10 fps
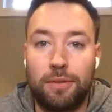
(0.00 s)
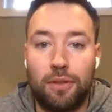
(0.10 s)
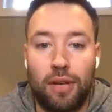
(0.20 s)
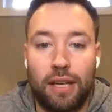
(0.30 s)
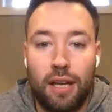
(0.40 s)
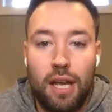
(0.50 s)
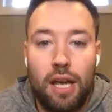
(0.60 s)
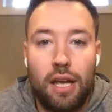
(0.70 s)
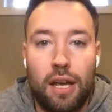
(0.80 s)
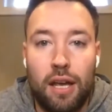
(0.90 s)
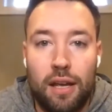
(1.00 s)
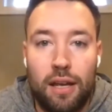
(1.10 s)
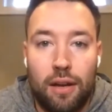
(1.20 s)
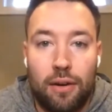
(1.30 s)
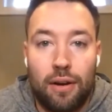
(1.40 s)
So like,
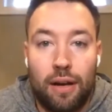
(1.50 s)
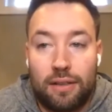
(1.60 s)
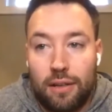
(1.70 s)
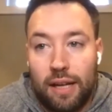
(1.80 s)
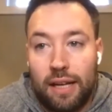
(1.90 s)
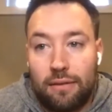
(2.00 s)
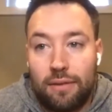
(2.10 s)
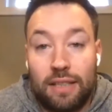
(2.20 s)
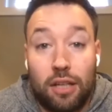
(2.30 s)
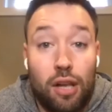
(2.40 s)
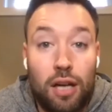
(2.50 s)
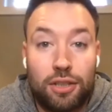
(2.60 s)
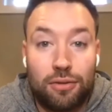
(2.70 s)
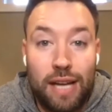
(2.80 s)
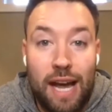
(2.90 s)
it's a
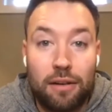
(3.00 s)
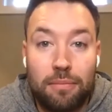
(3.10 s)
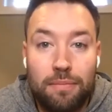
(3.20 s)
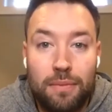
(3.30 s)
luxury item,